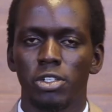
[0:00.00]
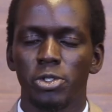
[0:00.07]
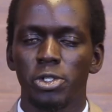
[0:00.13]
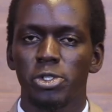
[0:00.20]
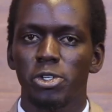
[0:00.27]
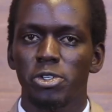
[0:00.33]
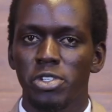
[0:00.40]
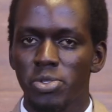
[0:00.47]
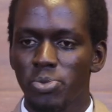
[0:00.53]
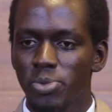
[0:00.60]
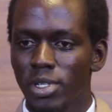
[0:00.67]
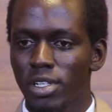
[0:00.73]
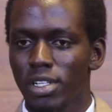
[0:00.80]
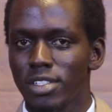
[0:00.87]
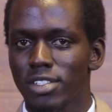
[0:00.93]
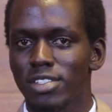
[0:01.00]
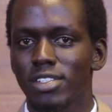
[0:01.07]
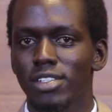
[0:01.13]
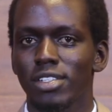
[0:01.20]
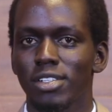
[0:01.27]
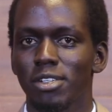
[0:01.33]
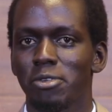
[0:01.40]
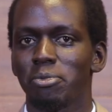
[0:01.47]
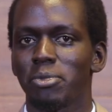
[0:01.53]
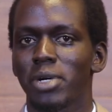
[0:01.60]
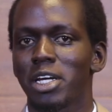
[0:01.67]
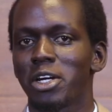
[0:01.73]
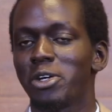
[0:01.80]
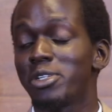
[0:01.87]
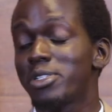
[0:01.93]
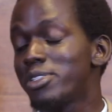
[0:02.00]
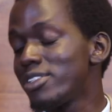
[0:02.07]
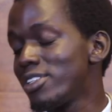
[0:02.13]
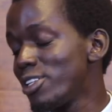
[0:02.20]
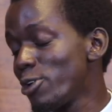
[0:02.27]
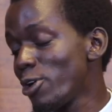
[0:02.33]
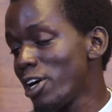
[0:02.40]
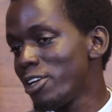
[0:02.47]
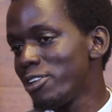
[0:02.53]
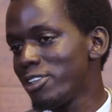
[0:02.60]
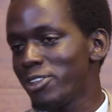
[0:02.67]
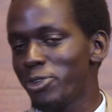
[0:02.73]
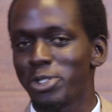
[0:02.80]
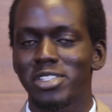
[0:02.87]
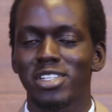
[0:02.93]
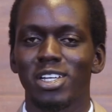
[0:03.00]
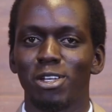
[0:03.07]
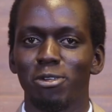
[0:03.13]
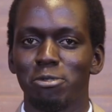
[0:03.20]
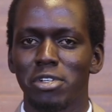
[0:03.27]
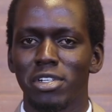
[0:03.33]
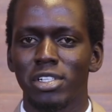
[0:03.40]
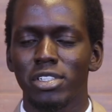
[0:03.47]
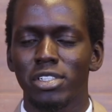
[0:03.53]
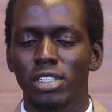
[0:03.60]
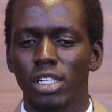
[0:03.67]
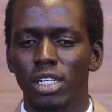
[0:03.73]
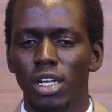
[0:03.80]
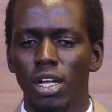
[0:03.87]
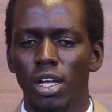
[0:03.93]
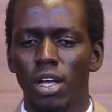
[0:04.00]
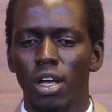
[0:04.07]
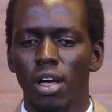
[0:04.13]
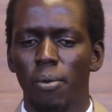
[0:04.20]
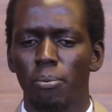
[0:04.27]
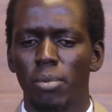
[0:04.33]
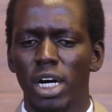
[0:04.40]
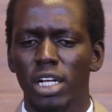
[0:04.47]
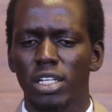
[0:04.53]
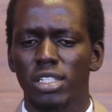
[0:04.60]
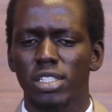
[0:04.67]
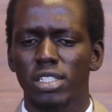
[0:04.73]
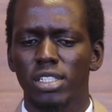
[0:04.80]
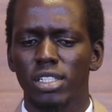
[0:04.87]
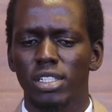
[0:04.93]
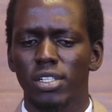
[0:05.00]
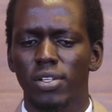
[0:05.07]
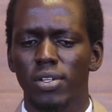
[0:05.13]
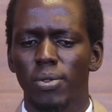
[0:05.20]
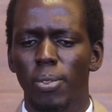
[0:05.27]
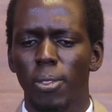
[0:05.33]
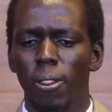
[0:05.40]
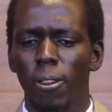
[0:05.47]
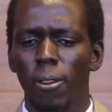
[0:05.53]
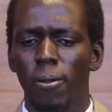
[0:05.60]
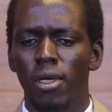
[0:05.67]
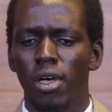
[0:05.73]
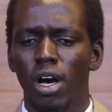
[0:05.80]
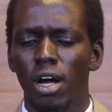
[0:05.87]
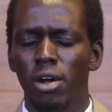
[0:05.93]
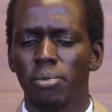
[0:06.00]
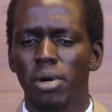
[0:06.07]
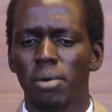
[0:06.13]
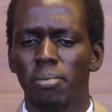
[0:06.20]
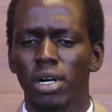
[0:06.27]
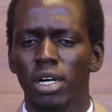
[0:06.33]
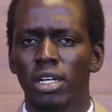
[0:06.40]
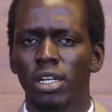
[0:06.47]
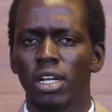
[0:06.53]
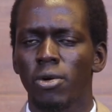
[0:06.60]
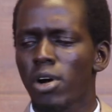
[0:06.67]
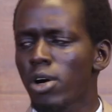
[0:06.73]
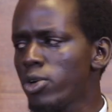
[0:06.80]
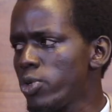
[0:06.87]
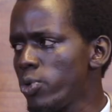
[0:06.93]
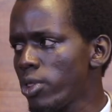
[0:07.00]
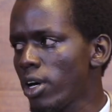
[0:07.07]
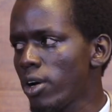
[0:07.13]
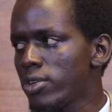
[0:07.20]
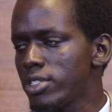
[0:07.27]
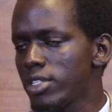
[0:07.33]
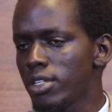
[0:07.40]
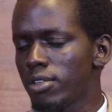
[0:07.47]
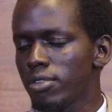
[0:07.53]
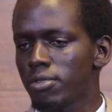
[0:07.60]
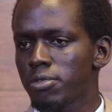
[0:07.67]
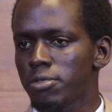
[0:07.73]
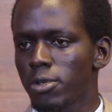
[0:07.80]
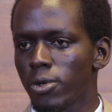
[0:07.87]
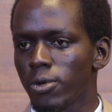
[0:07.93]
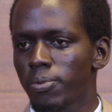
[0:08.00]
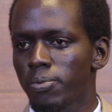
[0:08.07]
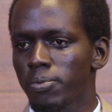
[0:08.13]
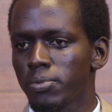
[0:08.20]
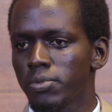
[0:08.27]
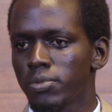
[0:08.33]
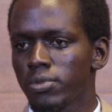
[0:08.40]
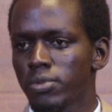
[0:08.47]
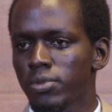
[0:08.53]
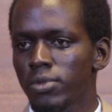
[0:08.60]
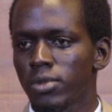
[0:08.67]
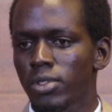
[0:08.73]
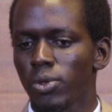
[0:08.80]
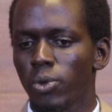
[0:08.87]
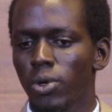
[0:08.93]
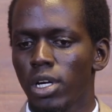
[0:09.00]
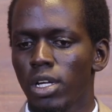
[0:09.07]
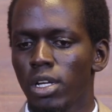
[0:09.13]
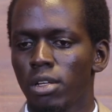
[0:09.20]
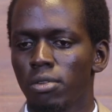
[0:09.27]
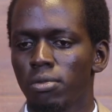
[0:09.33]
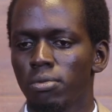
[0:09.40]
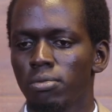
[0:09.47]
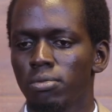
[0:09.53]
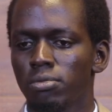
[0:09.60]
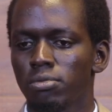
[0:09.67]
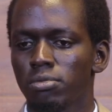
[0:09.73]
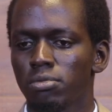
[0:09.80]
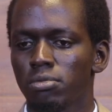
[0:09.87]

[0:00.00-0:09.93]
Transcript: You introduced me as Makaris, though I recently finished. But I remember in around 2004, when